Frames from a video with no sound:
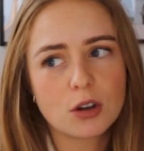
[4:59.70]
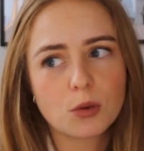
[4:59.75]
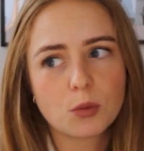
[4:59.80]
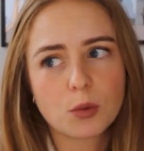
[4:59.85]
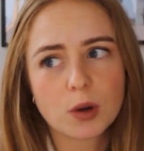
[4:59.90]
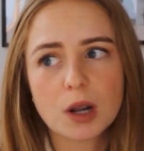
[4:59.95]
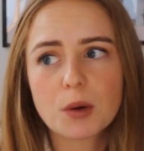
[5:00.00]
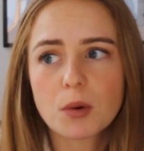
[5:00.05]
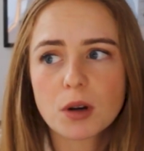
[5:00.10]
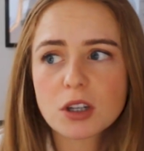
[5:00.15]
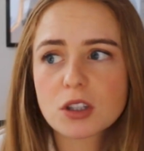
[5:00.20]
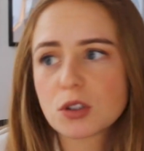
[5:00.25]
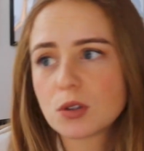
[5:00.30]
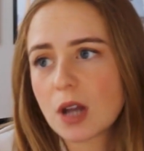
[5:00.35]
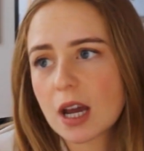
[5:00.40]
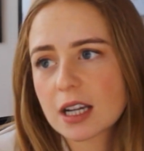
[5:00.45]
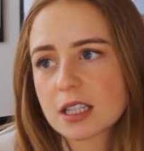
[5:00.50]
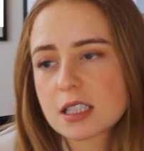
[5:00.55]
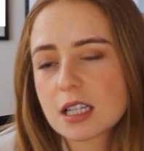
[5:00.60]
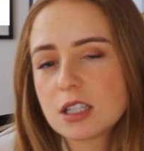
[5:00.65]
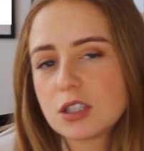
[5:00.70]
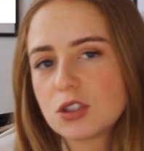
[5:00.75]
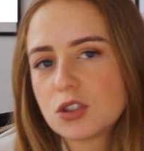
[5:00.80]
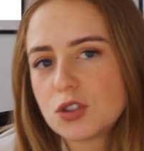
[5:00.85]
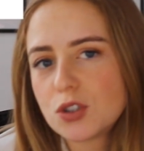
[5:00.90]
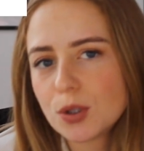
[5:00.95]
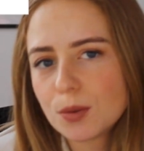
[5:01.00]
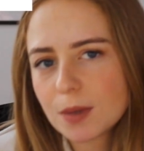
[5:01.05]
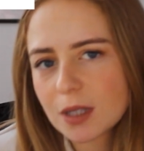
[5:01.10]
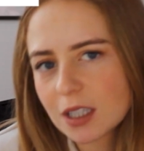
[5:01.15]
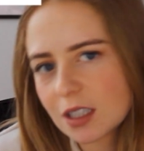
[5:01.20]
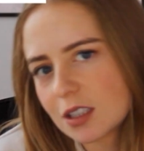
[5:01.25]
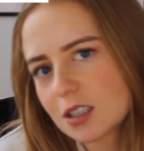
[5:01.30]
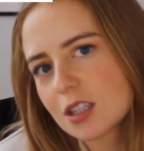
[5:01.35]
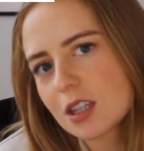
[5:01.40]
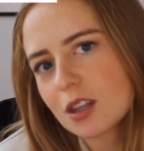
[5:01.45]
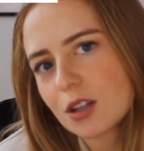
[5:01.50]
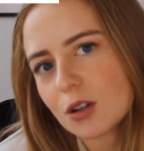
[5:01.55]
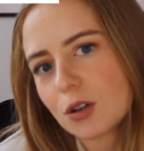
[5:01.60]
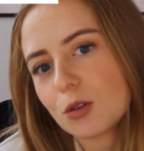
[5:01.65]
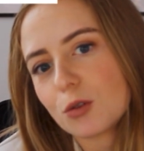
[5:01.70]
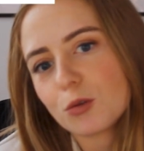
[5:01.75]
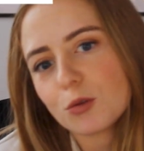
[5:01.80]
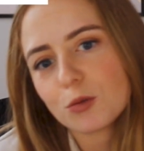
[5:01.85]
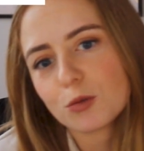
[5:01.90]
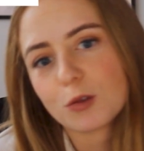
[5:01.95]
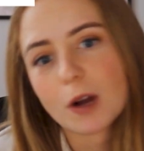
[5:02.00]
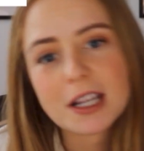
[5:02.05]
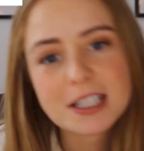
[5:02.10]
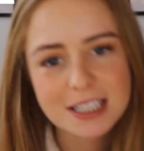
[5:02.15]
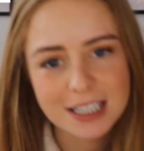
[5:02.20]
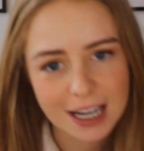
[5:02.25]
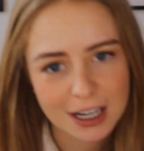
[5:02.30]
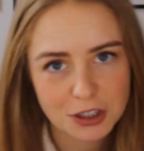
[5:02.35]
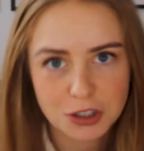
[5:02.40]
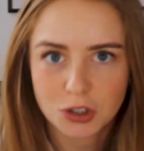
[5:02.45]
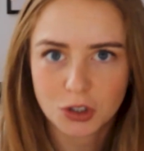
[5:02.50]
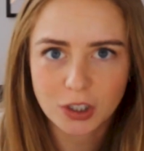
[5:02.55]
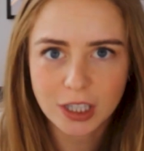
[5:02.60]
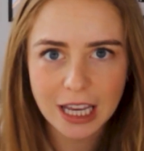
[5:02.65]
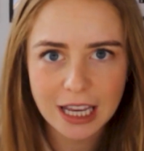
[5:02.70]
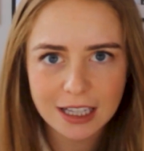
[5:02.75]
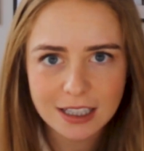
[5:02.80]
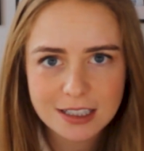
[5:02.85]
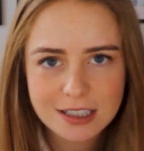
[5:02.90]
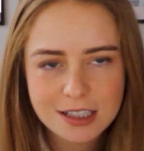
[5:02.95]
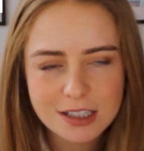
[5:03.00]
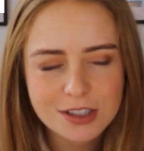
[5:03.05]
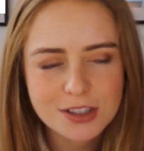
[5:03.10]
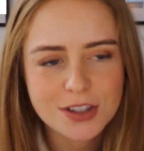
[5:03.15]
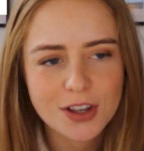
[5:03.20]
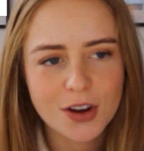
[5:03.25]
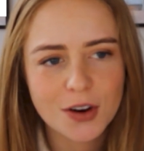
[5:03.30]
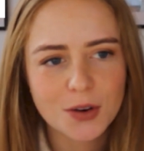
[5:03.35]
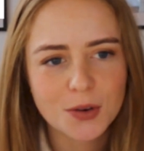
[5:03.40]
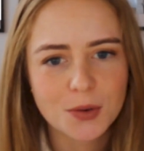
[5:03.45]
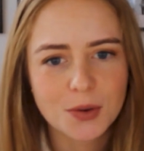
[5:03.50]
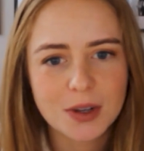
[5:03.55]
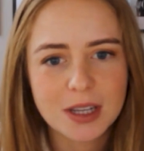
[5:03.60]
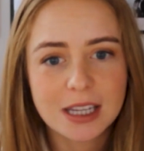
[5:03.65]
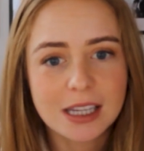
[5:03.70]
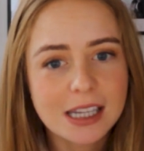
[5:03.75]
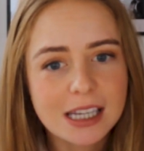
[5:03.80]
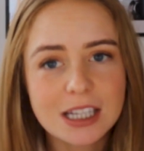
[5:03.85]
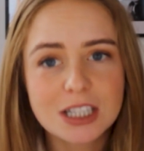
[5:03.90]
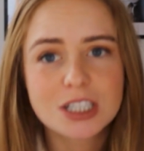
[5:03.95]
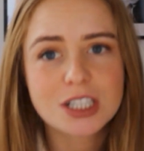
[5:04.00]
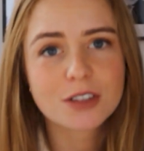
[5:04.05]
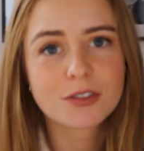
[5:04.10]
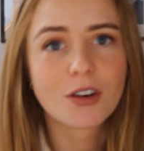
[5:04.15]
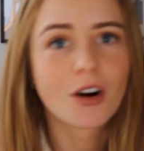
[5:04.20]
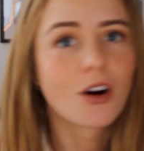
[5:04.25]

What I want to do next is zoom in into the residential case, so each of